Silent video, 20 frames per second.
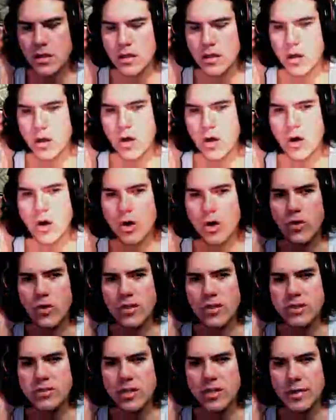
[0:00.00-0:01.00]
Oh,
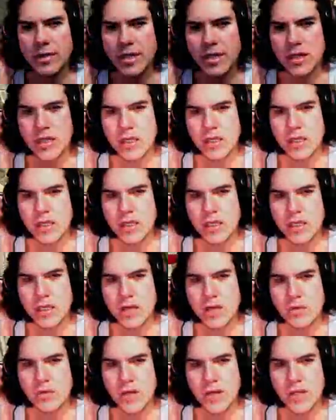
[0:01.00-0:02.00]
that's gonna be here,
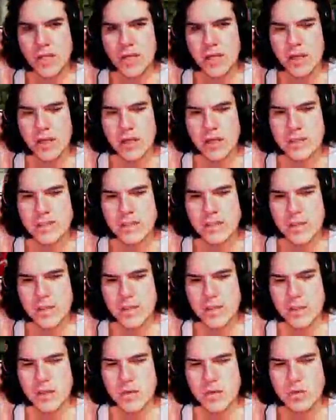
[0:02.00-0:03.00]
right? Like, is that gonna
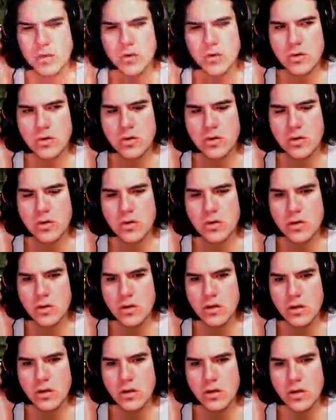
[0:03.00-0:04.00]
be on...
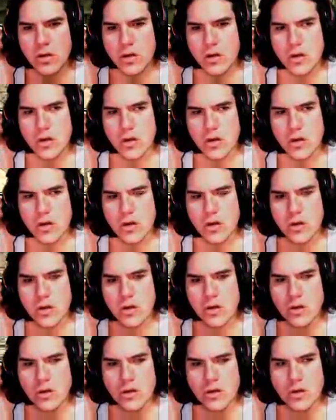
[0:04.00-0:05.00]

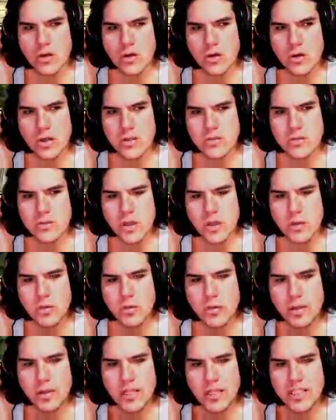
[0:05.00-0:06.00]
No, that's, that would
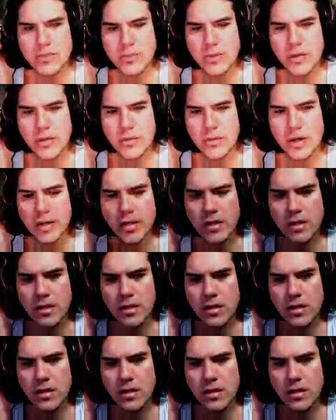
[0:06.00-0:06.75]
be this way, right?